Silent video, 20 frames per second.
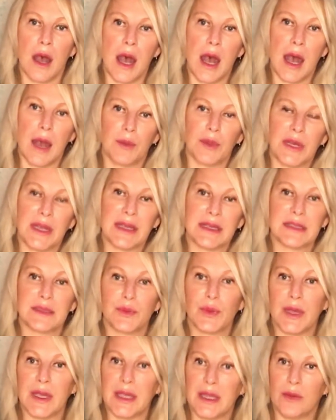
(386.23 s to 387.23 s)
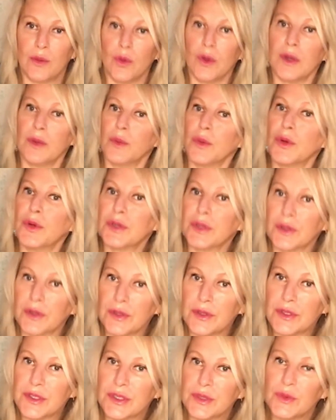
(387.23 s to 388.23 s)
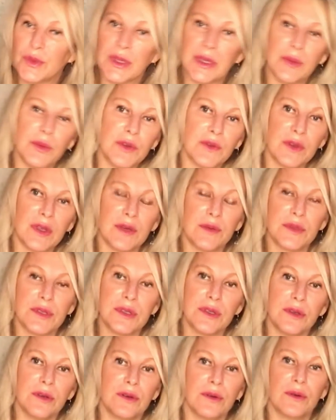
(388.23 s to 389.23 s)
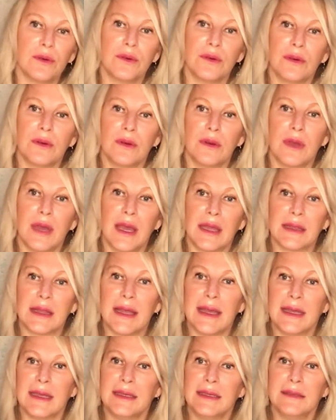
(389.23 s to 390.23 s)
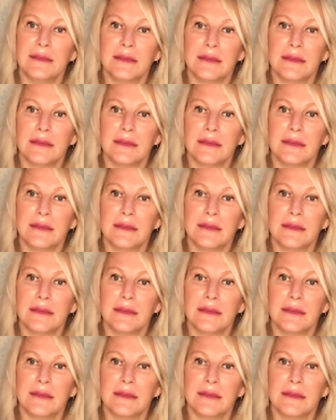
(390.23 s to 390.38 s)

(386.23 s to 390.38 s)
I'm going to explain one more delusion. When he moved up to Atlanta,